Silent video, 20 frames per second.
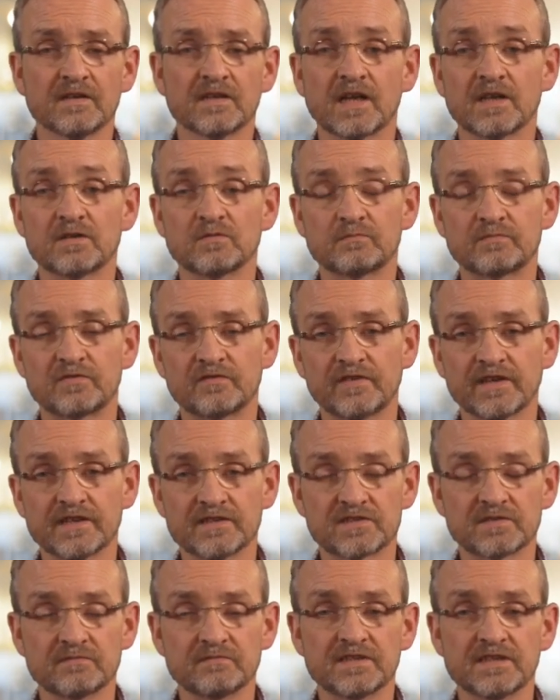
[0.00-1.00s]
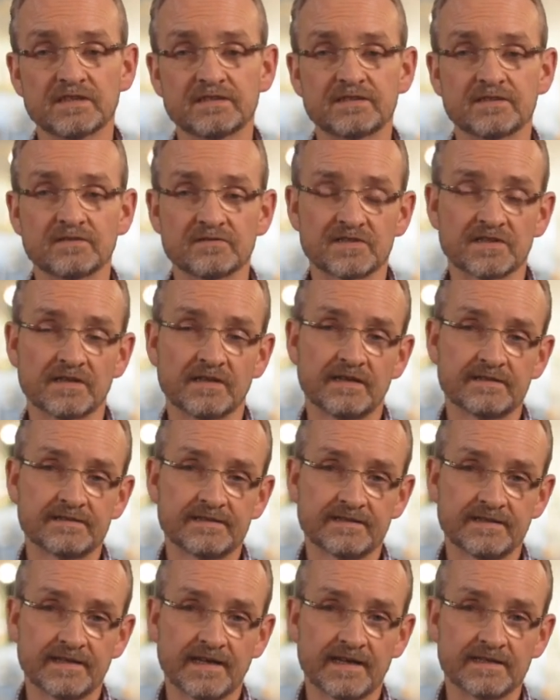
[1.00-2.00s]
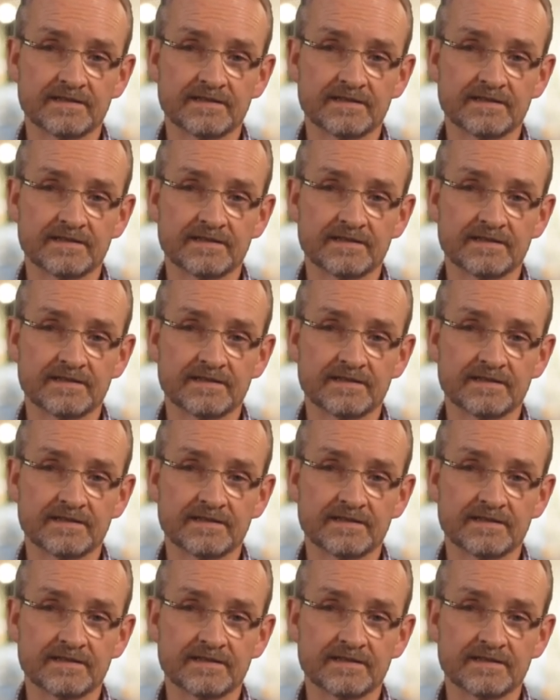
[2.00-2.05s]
and I'll provide some details of that at the